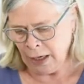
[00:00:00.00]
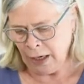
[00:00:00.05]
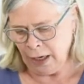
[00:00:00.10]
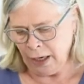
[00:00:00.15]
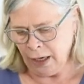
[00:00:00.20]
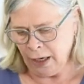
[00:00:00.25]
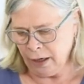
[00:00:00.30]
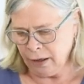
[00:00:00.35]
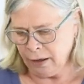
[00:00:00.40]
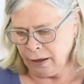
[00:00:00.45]

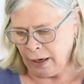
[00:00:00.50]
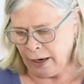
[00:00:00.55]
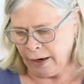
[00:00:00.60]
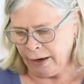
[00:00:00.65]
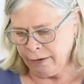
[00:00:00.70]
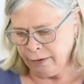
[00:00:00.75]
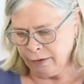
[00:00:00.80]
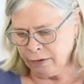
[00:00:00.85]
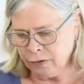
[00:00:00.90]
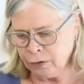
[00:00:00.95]
And
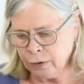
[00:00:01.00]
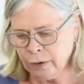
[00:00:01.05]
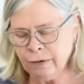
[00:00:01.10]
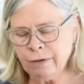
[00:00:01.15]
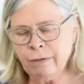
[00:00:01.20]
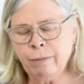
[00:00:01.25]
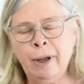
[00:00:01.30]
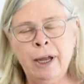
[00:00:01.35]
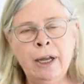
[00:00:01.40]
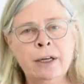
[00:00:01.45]
I sort
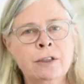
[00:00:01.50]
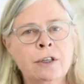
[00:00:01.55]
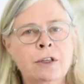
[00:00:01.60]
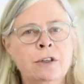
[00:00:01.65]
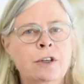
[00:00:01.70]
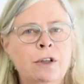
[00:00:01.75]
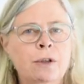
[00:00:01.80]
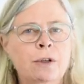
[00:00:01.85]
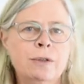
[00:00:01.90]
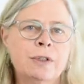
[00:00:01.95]
of
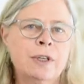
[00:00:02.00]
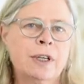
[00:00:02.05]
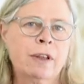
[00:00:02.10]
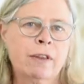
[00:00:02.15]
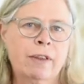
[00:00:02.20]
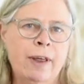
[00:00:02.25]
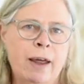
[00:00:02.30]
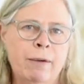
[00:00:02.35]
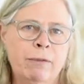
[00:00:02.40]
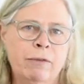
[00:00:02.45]
abandoned
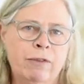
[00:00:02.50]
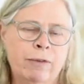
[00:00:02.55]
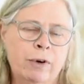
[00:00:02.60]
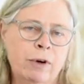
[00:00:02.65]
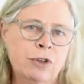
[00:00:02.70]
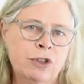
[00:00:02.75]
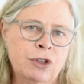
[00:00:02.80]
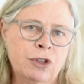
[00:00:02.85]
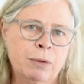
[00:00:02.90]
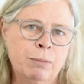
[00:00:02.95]
using that
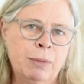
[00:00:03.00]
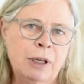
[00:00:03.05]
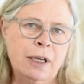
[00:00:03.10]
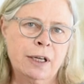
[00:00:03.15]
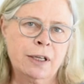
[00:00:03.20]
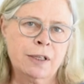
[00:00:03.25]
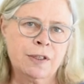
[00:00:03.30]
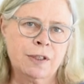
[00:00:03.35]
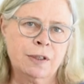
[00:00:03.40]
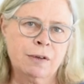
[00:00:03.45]
version
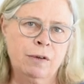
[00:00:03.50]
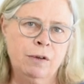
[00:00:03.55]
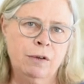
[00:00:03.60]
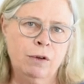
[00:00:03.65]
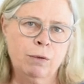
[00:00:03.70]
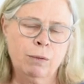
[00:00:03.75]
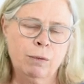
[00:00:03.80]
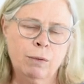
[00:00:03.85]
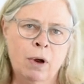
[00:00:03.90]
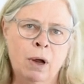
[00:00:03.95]
because
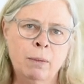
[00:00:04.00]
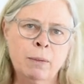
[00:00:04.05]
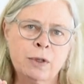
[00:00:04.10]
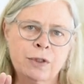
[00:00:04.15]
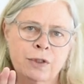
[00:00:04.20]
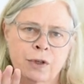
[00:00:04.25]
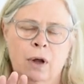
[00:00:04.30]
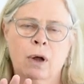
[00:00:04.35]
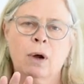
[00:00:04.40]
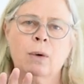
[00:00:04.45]
you
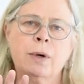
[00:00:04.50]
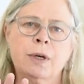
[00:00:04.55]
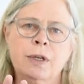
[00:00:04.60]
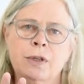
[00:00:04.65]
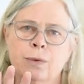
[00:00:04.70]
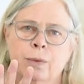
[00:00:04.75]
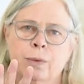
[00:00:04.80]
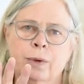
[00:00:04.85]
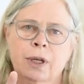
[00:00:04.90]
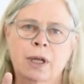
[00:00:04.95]
almost
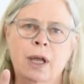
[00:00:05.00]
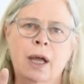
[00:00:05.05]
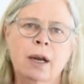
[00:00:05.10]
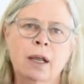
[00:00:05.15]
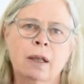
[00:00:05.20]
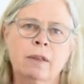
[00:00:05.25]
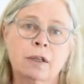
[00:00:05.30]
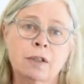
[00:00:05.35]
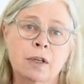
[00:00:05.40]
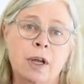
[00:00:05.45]
always were
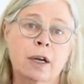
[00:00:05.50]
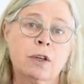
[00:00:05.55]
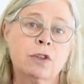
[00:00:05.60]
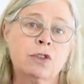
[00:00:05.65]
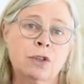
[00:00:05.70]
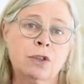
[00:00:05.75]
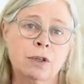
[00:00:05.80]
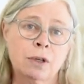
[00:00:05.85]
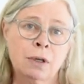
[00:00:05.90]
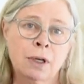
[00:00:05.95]
getting the
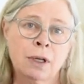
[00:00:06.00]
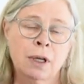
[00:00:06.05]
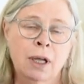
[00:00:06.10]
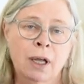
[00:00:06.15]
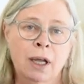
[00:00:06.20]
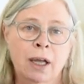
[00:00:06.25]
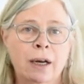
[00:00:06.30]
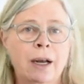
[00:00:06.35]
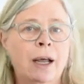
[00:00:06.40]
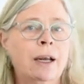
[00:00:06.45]
texture
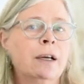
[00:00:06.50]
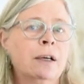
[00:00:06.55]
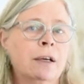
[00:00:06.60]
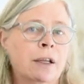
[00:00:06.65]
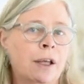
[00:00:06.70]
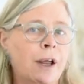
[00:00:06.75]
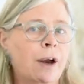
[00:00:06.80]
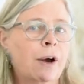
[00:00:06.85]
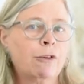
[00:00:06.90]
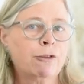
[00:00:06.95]
and I
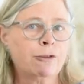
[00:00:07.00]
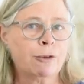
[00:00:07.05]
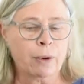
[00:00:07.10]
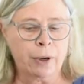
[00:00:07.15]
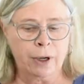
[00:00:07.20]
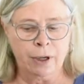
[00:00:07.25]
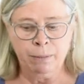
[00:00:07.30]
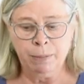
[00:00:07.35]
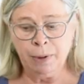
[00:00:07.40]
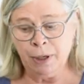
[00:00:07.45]
didn't care
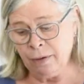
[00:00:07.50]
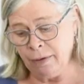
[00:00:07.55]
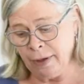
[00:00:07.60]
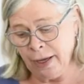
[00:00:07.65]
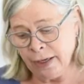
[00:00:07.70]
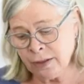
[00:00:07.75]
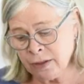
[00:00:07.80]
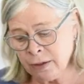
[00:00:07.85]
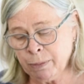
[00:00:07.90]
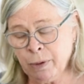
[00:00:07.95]
for it. But
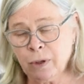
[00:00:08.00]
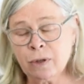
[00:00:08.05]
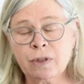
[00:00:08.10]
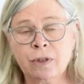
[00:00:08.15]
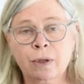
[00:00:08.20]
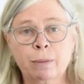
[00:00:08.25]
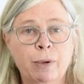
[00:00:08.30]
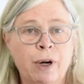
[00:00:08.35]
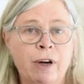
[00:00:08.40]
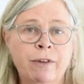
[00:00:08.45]
that's a
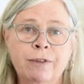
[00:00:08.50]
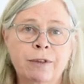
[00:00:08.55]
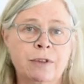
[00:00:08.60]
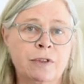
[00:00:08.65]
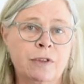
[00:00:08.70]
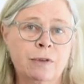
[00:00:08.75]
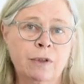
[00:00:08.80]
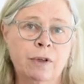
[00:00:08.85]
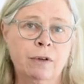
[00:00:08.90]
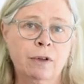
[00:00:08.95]
personal
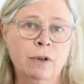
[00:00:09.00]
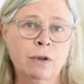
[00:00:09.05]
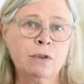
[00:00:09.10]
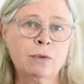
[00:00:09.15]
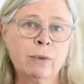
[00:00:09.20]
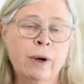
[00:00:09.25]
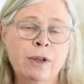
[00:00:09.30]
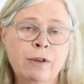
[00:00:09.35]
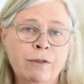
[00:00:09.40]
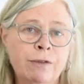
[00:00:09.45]
preference.
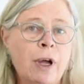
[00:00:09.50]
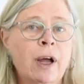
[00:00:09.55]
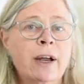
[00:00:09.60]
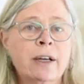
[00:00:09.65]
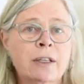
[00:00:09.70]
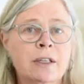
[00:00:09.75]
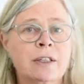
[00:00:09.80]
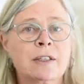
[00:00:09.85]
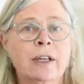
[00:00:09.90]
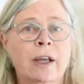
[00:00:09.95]
Use what you've
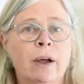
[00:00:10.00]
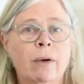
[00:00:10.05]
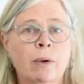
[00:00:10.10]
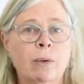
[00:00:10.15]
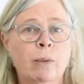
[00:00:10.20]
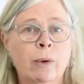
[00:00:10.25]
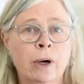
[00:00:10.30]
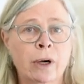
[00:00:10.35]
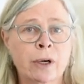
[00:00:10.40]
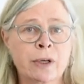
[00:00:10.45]
got and see how
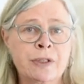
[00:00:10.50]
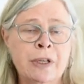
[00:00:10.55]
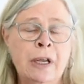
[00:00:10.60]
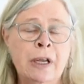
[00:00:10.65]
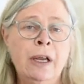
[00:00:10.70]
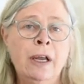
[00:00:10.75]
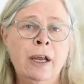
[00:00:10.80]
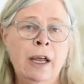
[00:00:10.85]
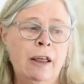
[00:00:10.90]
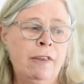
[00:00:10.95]
it works.
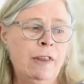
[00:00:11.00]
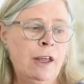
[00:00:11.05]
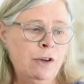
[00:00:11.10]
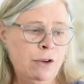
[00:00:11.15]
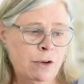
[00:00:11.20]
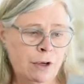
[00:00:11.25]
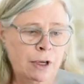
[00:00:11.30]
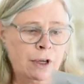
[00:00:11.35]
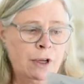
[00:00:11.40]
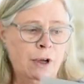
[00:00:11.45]
And then
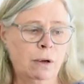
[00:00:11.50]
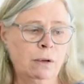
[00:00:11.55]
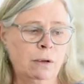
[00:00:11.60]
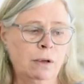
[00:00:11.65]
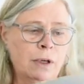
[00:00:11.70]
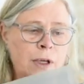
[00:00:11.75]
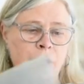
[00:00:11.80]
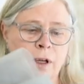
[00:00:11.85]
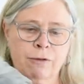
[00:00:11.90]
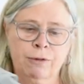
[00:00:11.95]
you can go
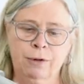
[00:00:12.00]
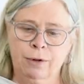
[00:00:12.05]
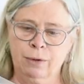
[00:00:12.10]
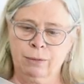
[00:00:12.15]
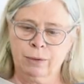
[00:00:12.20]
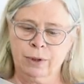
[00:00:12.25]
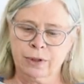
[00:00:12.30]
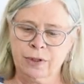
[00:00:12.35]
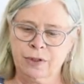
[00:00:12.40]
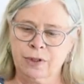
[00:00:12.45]
looking for the
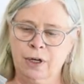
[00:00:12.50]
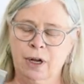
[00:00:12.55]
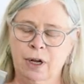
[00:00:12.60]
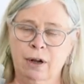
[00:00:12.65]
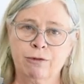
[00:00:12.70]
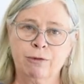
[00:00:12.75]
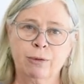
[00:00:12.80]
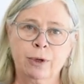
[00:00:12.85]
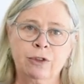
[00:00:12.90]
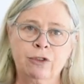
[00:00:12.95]
real
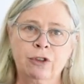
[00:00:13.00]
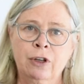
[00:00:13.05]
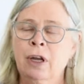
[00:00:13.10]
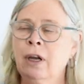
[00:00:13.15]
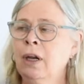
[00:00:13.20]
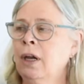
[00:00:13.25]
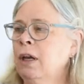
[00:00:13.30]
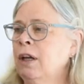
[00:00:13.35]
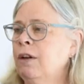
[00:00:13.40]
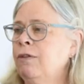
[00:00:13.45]
stuff, which
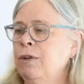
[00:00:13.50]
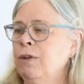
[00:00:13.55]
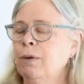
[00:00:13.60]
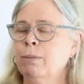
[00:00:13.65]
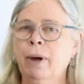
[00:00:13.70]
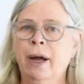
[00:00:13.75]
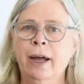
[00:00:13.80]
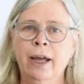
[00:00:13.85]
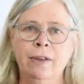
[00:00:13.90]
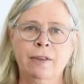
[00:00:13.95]
if you
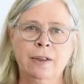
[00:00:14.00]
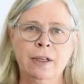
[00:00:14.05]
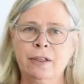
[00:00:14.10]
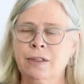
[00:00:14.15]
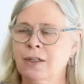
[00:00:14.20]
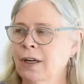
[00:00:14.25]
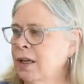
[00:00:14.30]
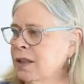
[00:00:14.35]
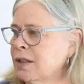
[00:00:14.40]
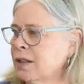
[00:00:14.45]
buy it
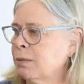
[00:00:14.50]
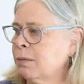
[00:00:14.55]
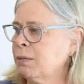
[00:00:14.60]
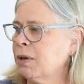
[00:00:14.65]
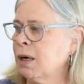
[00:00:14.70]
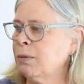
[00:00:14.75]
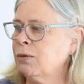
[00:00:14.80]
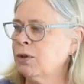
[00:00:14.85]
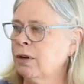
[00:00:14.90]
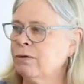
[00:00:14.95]
these days,
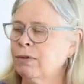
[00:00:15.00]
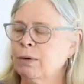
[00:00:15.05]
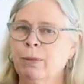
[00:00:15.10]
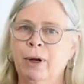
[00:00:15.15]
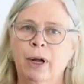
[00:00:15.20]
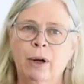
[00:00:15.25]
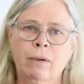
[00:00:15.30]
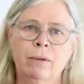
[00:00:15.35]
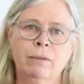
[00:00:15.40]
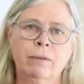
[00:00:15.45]
sometimes you have to
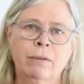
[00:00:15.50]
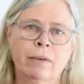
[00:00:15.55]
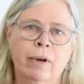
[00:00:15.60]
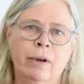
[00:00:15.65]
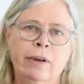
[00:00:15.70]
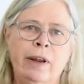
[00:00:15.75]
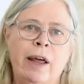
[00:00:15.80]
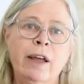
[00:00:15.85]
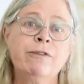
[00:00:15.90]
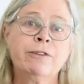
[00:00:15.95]
buy
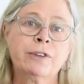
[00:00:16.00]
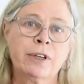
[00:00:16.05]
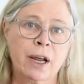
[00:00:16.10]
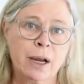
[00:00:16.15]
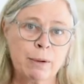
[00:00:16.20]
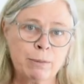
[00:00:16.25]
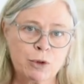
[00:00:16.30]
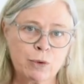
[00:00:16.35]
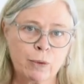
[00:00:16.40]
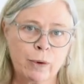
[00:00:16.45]
a
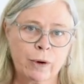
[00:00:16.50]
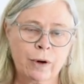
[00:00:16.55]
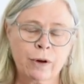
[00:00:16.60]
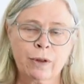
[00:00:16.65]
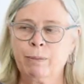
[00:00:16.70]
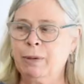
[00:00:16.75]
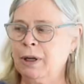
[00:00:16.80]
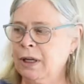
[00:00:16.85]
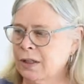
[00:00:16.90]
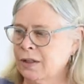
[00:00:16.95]
lifetime's worth
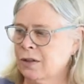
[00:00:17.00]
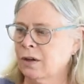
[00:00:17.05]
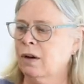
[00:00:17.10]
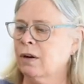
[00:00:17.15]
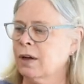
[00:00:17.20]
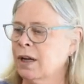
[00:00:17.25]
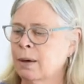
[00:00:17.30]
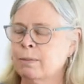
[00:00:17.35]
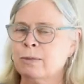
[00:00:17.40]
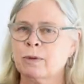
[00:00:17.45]
because it
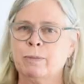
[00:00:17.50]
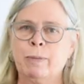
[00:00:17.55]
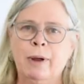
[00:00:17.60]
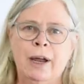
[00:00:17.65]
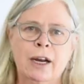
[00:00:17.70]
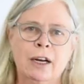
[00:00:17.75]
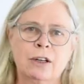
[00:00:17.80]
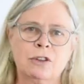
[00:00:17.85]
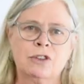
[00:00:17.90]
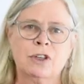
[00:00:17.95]
all comes
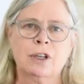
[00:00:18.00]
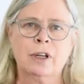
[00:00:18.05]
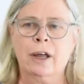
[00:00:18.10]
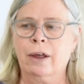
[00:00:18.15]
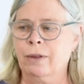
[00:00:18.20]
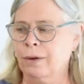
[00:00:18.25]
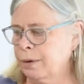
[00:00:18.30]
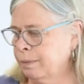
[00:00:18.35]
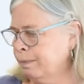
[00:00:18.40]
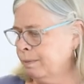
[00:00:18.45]
packaged
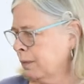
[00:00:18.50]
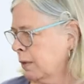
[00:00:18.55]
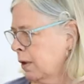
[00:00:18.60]
together.